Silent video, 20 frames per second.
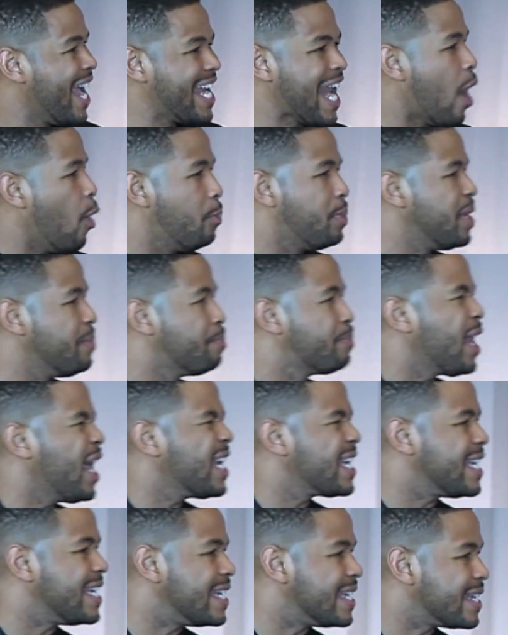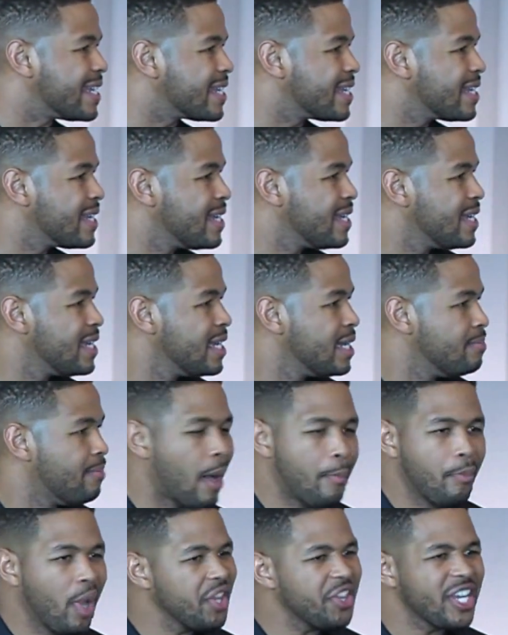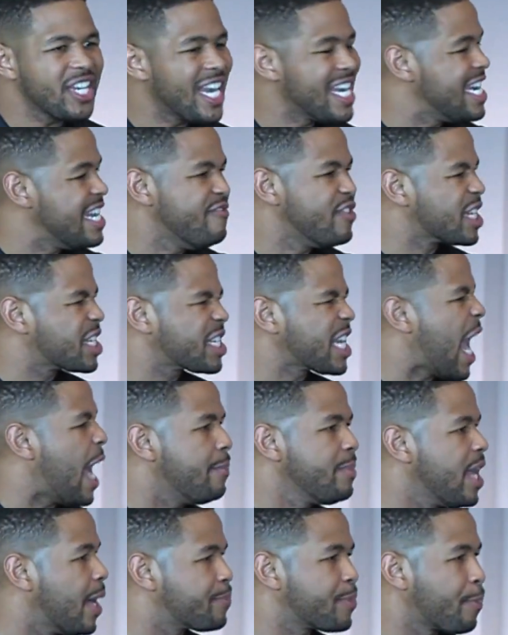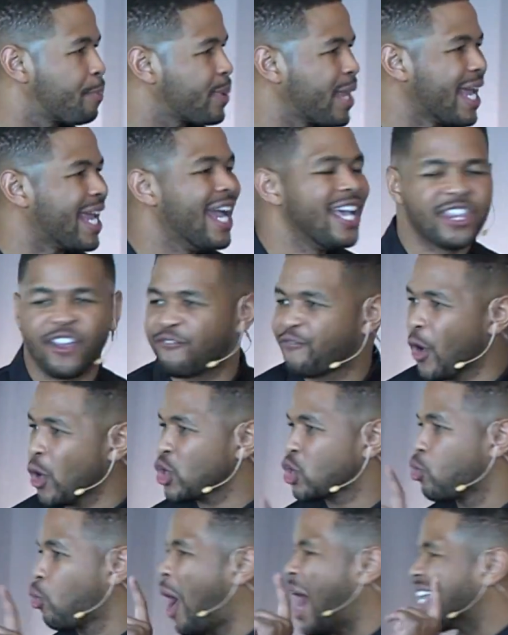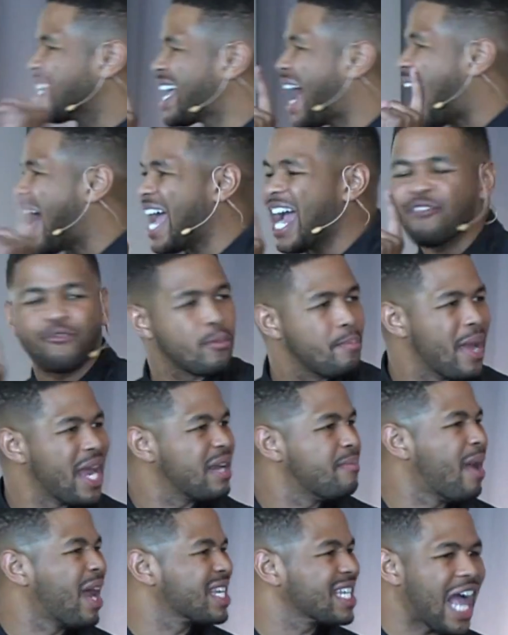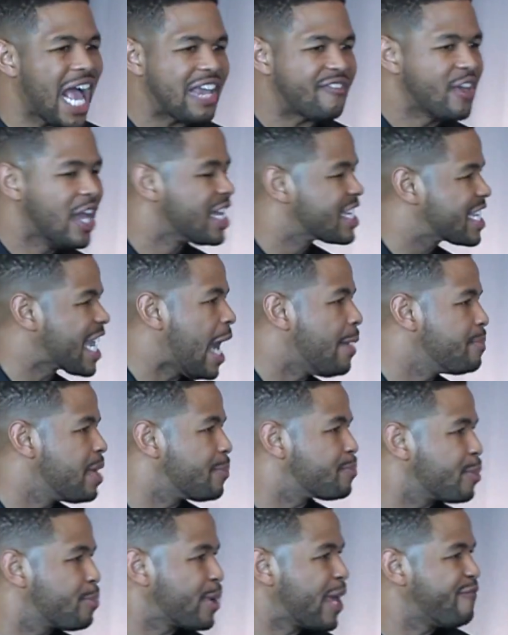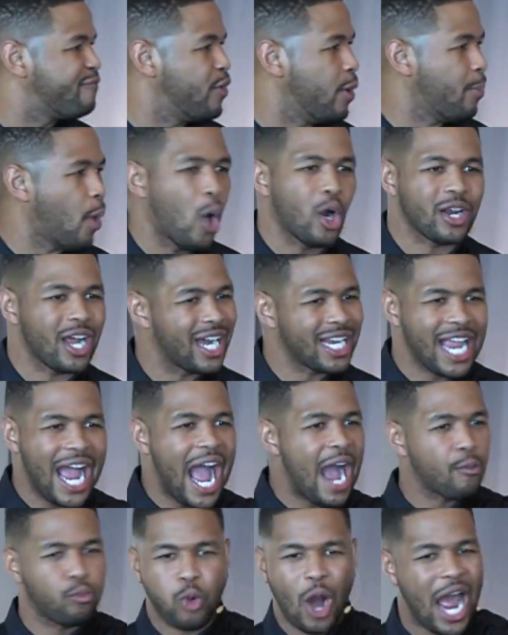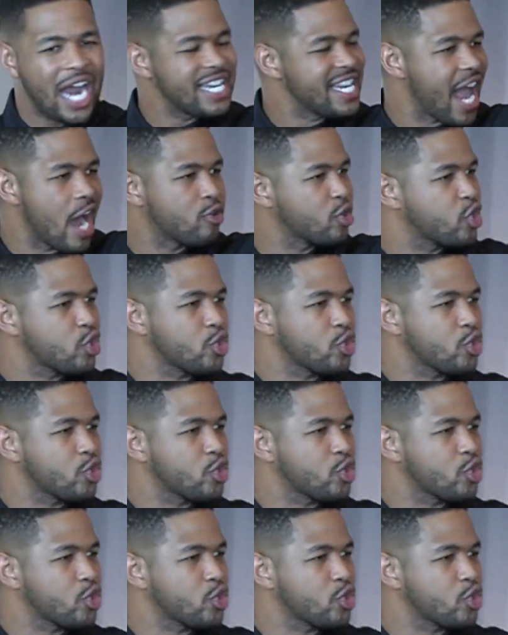and I would be bloody. My mother didn't even sign me up to play. The first white guy I ever met in my life signed me up to play football. A guy riding down the